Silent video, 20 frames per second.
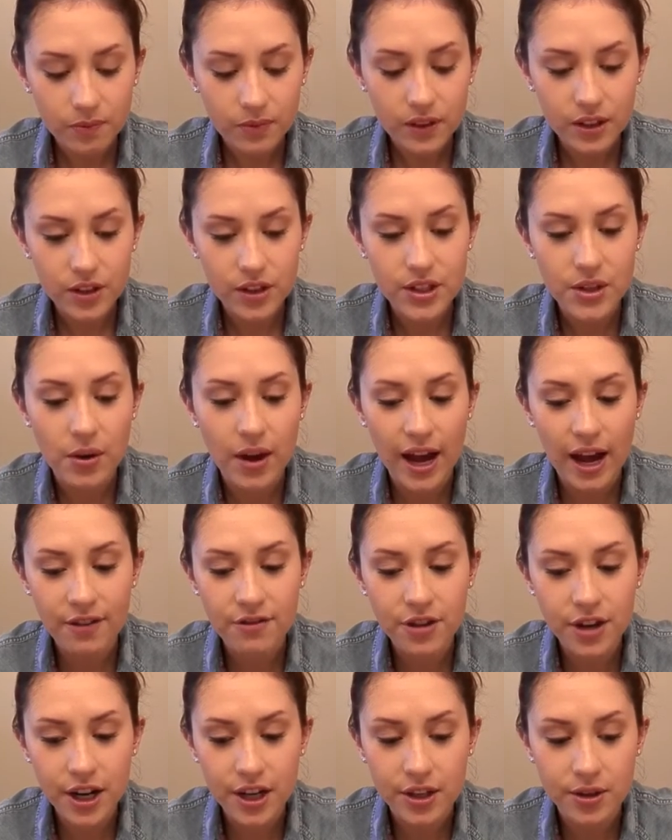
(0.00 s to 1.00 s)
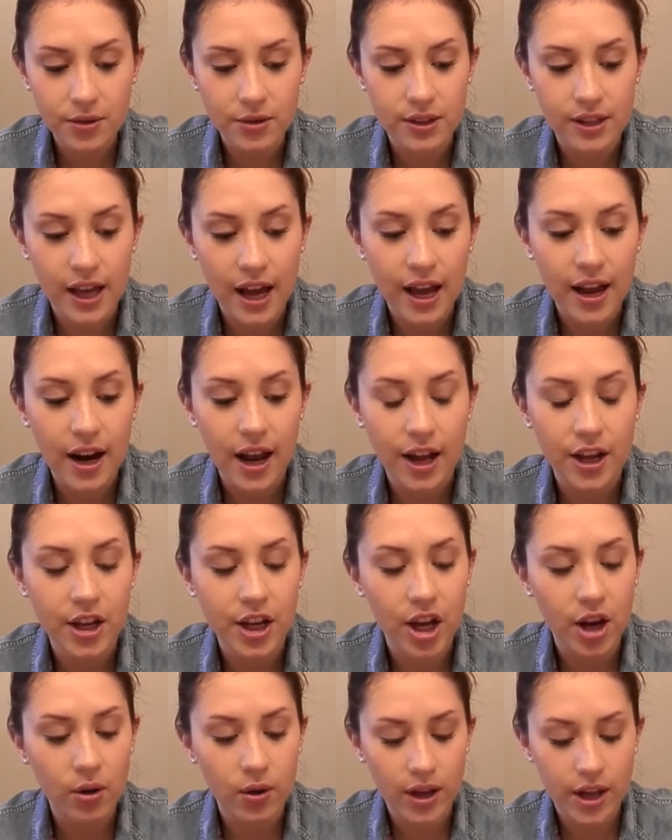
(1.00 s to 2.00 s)
So after I use that, I
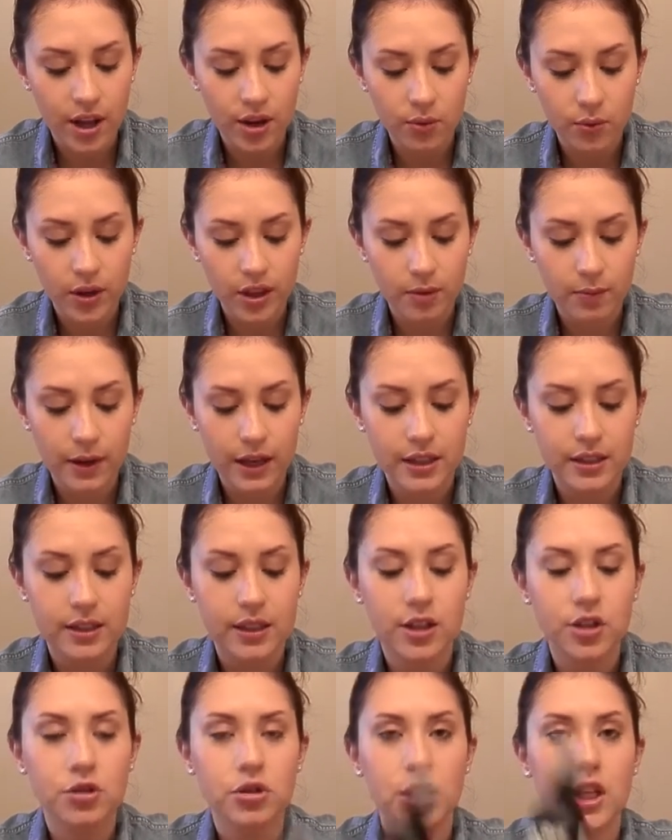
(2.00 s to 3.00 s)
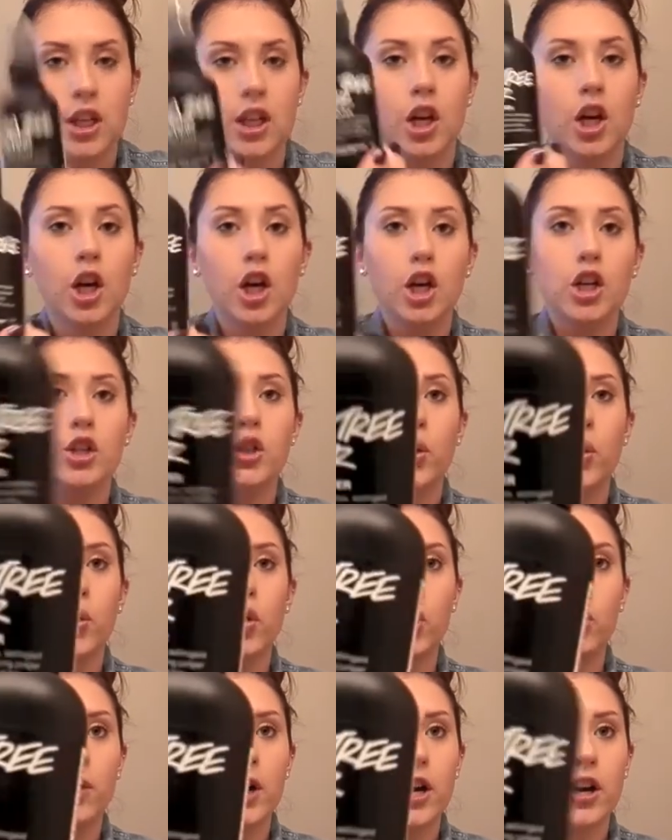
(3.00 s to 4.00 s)
go in with my tea tree
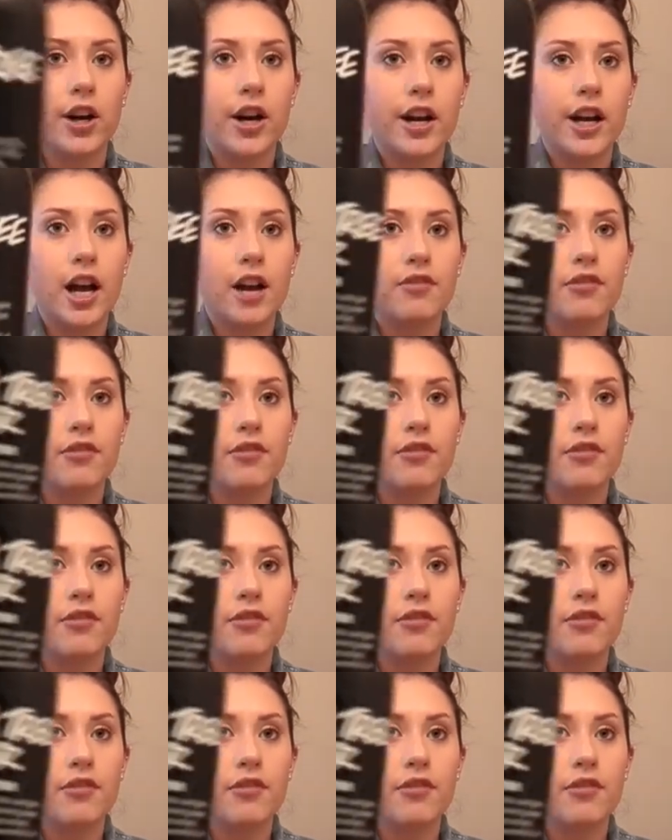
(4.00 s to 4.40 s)
toner water I got